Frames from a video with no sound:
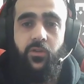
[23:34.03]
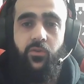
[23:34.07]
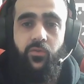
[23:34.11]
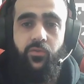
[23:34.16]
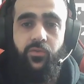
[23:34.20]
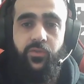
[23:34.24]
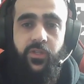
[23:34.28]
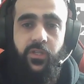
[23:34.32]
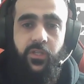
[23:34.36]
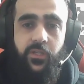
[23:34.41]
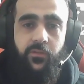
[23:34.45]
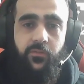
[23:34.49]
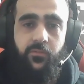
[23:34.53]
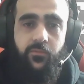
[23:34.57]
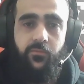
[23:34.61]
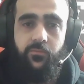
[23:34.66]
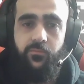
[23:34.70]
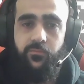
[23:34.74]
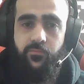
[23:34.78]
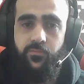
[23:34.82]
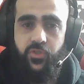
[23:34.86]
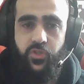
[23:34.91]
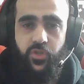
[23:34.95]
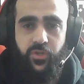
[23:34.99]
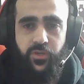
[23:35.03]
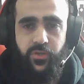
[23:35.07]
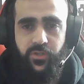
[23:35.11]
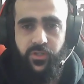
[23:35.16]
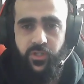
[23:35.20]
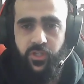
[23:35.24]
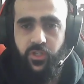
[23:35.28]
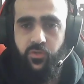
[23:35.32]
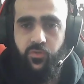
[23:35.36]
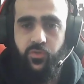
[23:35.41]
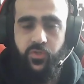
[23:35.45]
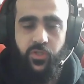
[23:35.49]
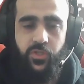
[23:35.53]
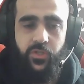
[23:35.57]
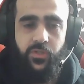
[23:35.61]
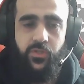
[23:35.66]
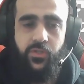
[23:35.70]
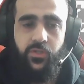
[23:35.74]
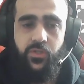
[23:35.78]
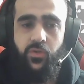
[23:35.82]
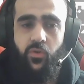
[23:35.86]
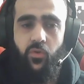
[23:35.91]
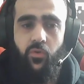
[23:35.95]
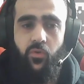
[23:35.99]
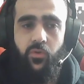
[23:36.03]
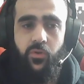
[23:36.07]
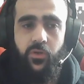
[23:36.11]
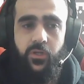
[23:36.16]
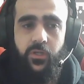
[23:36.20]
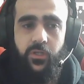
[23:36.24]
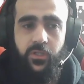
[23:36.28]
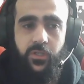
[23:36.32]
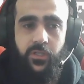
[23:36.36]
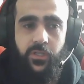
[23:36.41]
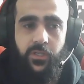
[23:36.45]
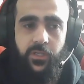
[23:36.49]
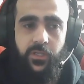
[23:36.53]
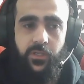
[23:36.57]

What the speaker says: only certain users or